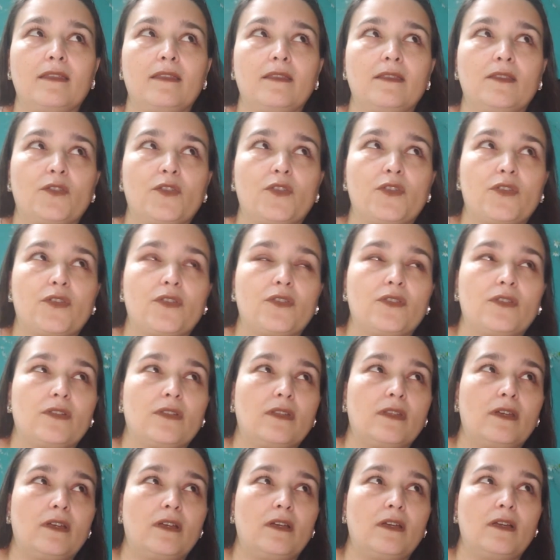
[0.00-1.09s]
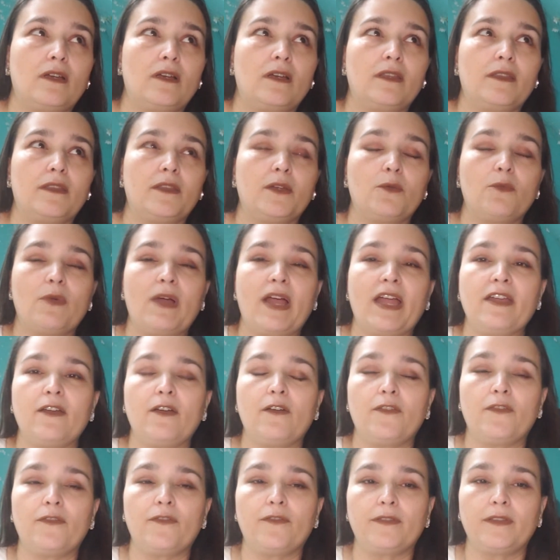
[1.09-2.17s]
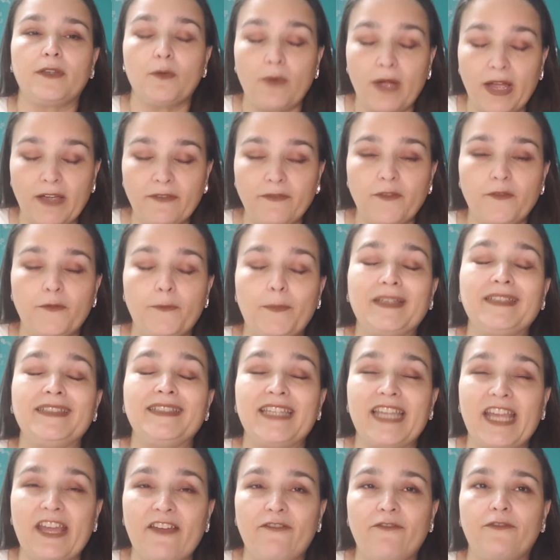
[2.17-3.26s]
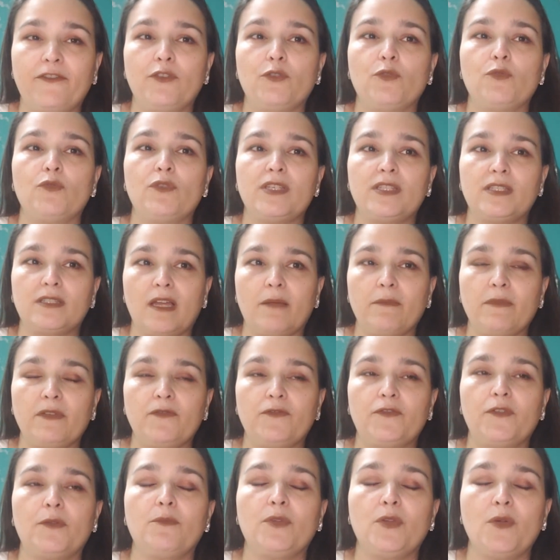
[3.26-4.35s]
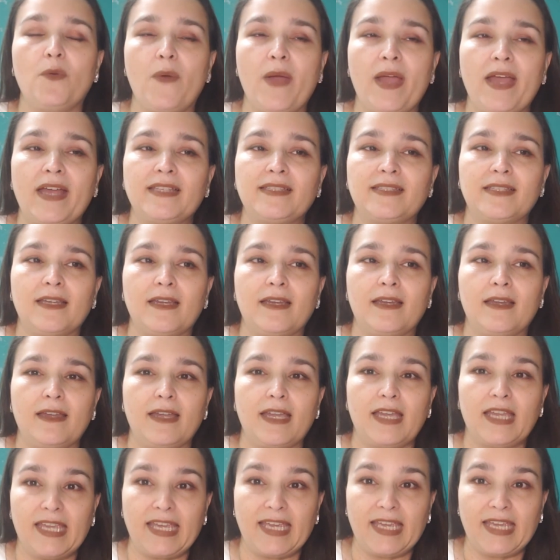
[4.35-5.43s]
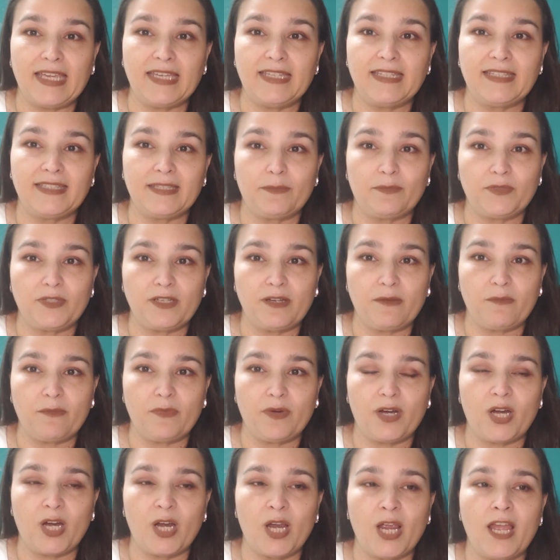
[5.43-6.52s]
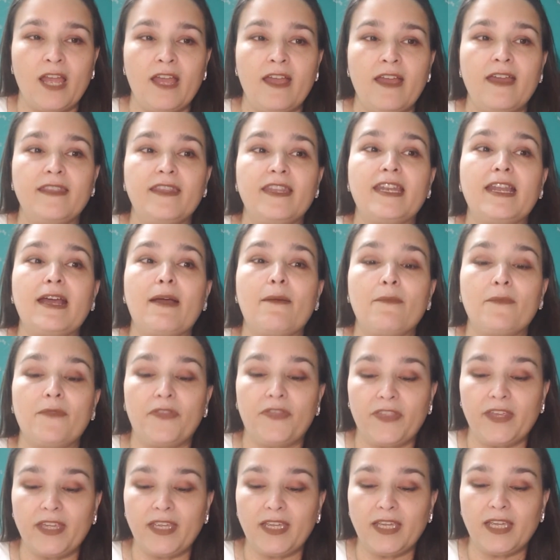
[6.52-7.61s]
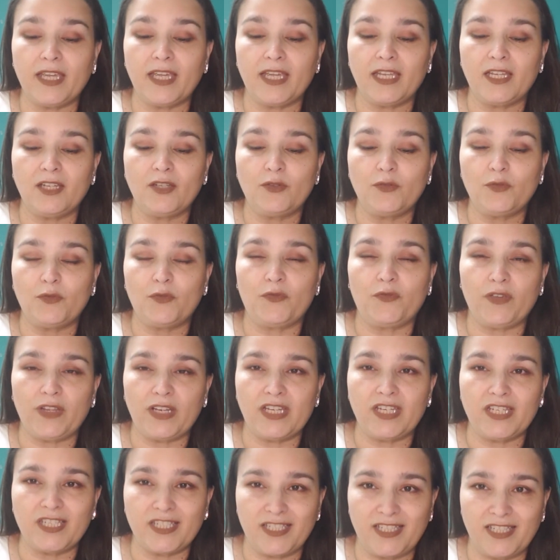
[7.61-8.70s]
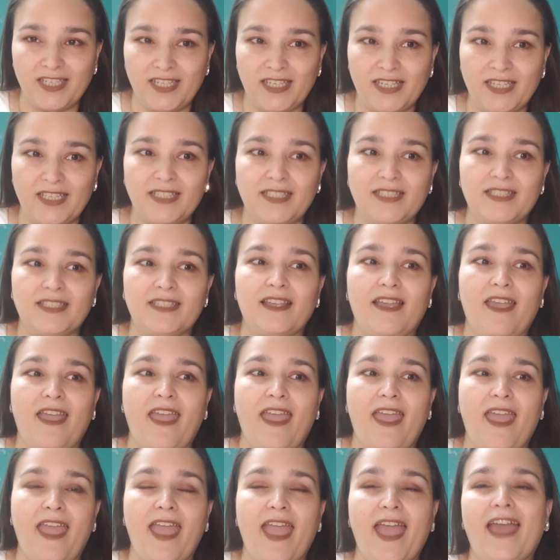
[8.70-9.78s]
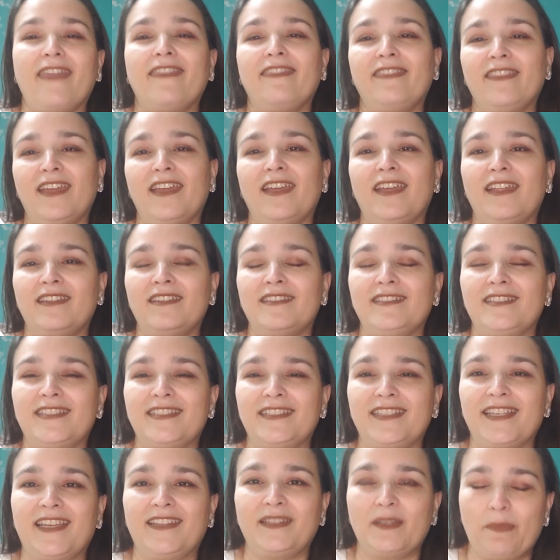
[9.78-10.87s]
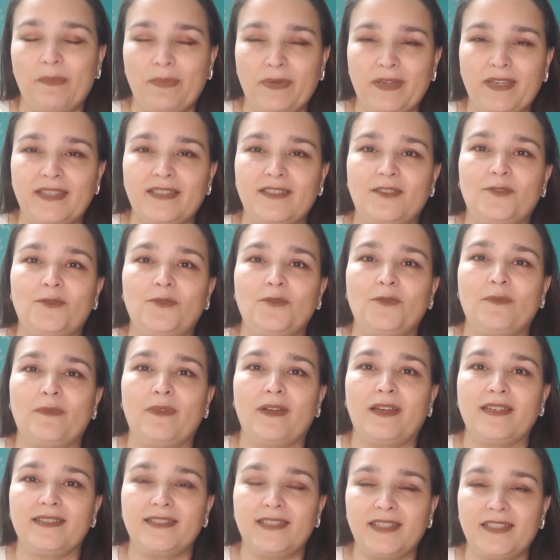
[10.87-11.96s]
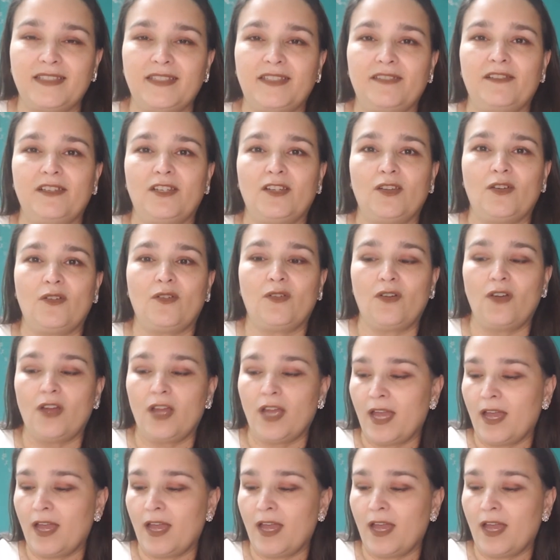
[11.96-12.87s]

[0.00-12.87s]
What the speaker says: the wife of my nephew is coming from US in September, and I'm thinking to finish this and then send a piece to my sister-in-law